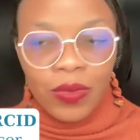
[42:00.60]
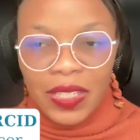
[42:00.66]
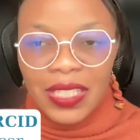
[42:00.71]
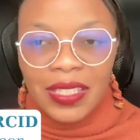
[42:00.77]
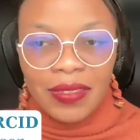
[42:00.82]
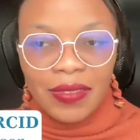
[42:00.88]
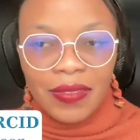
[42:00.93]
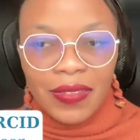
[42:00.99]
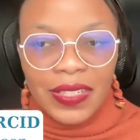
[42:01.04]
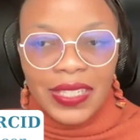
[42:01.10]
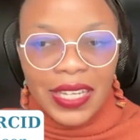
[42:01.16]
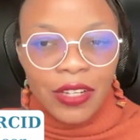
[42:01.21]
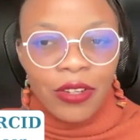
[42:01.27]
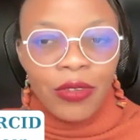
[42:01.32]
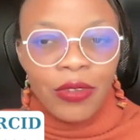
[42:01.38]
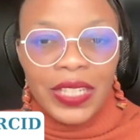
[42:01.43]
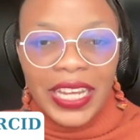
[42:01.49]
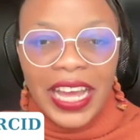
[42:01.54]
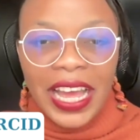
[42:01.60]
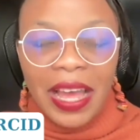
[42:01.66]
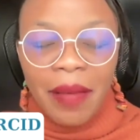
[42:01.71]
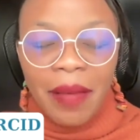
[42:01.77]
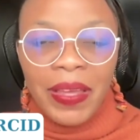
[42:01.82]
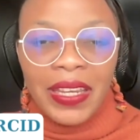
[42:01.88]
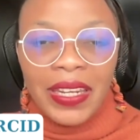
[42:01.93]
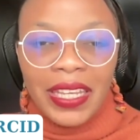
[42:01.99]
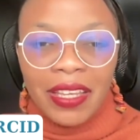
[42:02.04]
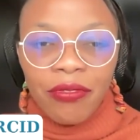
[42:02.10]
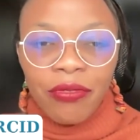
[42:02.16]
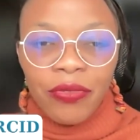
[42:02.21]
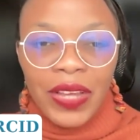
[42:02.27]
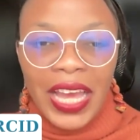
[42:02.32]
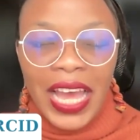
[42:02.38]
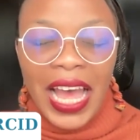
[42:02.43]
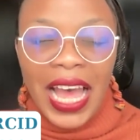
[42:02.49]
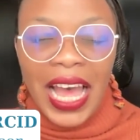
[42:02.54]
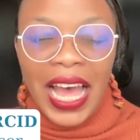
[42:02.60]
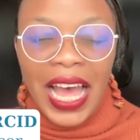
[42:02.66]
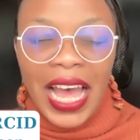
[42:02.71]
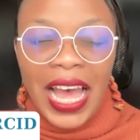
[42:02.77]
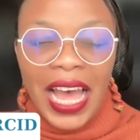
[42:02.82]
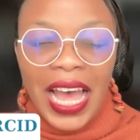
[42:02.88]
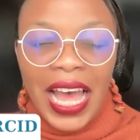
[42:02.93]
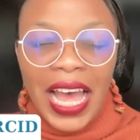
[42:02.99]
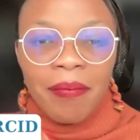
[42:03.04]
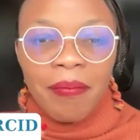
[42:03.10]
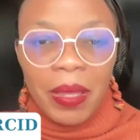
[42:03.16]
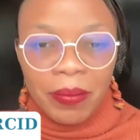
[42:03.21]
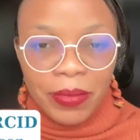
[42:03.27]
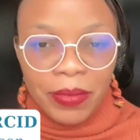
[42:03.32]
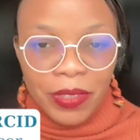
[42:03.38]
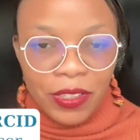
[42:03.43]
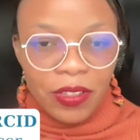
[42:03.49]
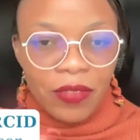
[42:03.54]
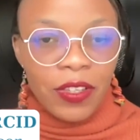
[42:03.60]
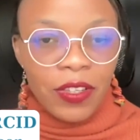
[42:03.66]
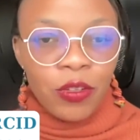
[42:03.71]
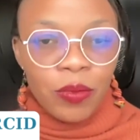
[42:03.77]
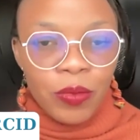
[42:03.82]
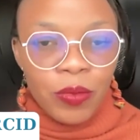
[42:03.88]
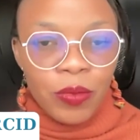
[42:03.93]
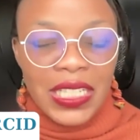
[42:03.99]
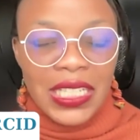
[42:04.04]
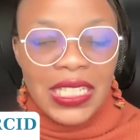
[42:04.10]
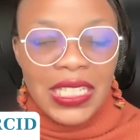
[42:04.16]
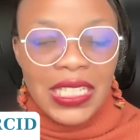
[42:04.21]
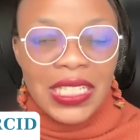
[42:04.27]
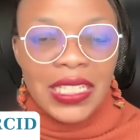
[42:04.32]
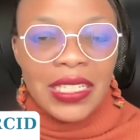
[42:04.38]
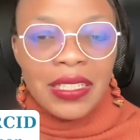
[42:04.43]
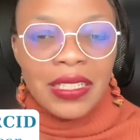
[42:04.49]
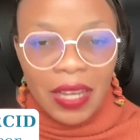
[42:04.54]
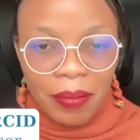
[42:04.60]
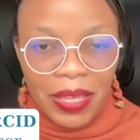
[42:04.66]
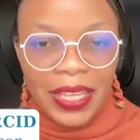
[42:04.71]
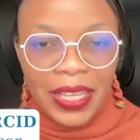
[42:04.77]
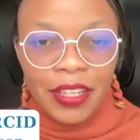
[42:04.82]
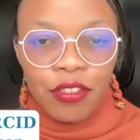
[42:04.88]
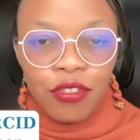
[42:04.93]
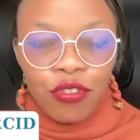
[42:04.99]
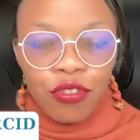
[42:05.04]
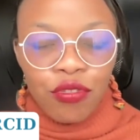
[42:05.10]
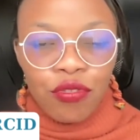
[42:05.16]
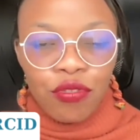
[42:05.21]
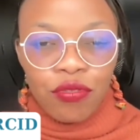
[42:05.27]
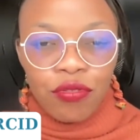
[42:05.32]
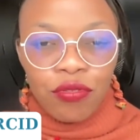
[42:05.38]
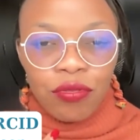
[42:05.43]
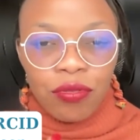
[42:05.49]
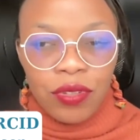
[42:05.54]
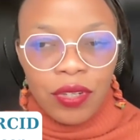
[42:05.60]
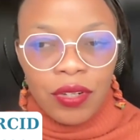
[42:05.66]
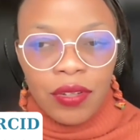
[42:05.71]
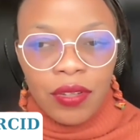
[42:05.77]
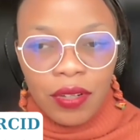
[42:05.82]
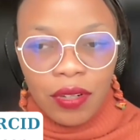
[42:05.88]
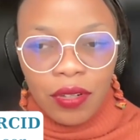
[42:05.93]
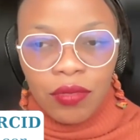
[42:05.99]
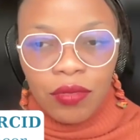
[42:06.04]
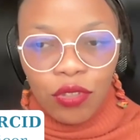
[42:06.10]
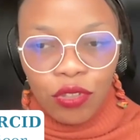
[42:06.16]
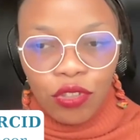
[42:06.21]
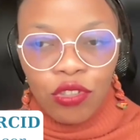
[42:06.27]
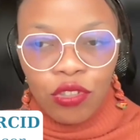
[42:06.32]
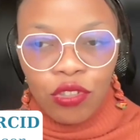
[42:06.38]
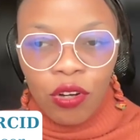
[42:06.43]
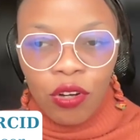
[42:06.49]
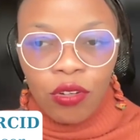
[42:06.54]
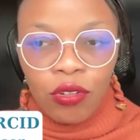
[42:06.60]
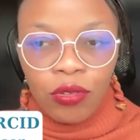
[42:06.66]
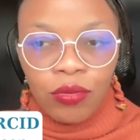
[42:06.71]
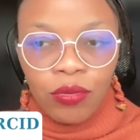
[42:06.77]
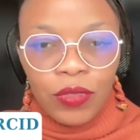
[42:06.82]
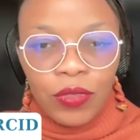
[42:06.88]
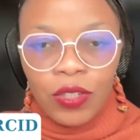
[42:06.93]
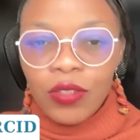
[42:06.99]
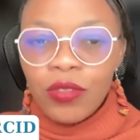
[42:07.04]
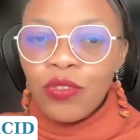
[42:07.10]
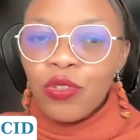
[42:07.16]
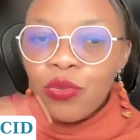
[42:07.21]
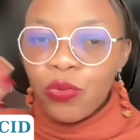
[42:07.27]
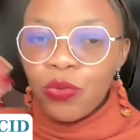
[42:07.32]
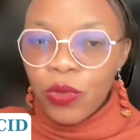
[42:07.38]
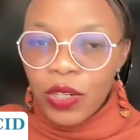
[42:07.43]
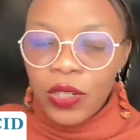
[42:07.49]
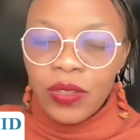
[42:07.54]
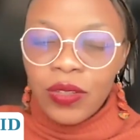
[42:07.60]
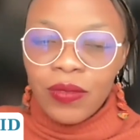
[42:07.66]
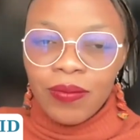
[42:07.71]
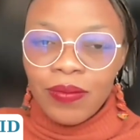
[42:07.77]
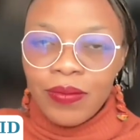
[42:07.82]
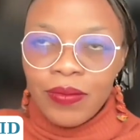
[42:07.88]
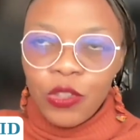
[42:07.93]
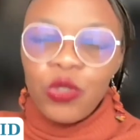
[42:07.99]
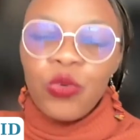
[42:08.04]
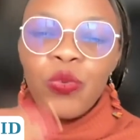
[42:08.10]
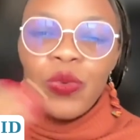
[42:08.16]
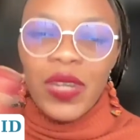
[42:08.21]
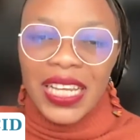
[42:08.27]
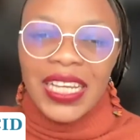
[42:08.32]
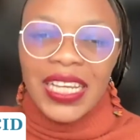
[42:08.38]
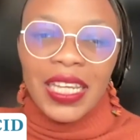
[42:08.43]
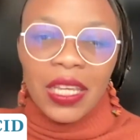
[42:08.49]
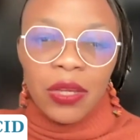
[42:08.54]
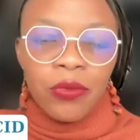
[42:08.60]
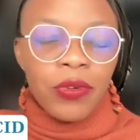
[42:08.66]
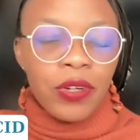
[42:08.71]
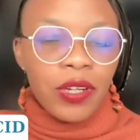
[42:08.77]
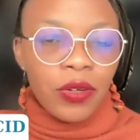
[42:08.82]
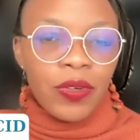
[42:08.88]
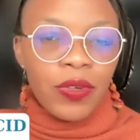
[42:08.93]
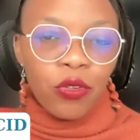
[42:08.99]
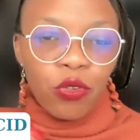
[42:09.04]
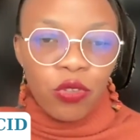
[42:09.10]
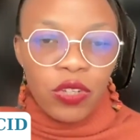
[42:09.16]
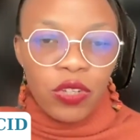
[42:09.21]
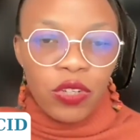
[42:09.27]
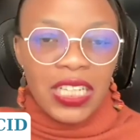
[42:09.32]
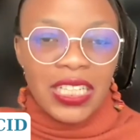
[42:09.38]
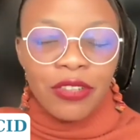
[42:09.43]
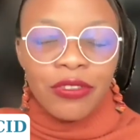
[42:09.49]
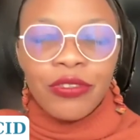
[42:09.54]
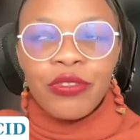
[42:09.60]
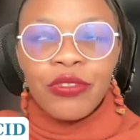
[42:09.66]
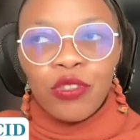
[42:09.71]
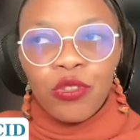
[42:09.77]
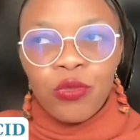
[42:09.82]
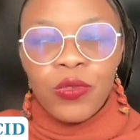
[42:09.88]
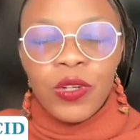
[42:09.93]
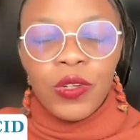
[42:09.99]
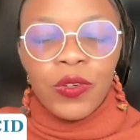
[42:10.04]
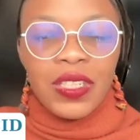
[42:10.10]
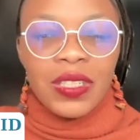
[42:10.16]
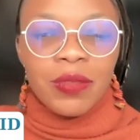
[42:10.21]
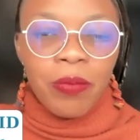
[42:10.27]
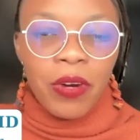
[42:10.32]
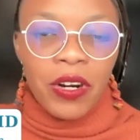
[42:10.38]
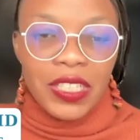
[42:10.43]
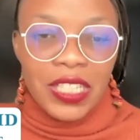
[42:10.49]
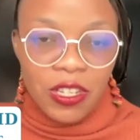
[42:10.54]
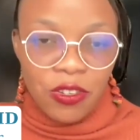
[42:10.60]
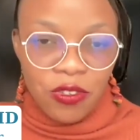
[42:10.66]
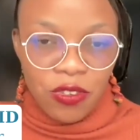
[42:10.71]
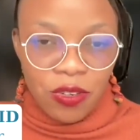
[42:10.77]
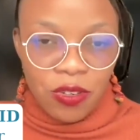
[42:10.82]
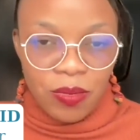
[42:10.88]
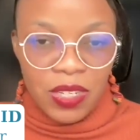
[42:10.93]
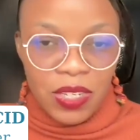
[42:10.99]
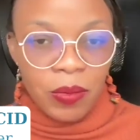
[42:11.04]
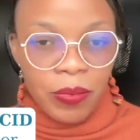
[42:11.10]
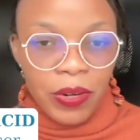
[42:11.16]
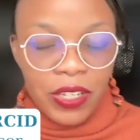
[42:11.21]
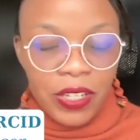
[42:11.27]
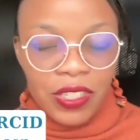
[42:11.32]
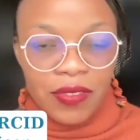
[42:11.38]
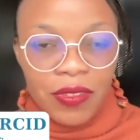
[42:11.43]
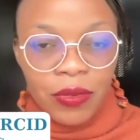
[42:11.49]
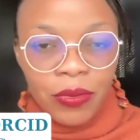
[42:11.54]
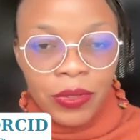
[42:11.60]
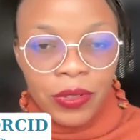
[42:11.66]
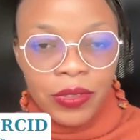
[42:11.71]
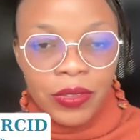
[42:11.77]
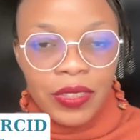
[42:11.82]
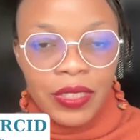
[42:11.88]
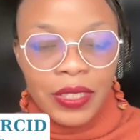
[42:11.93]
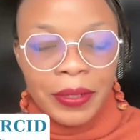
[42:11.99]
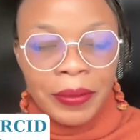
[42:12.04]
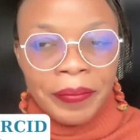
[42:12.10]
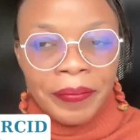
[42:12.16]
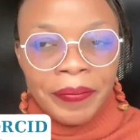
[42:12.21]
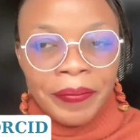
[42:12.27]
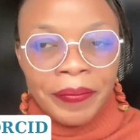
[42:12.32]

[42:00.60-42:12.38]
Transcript: this can only happen if we have members of the community coming in to show, to willingly work with Orchid and also to work with partners from different parts of the world.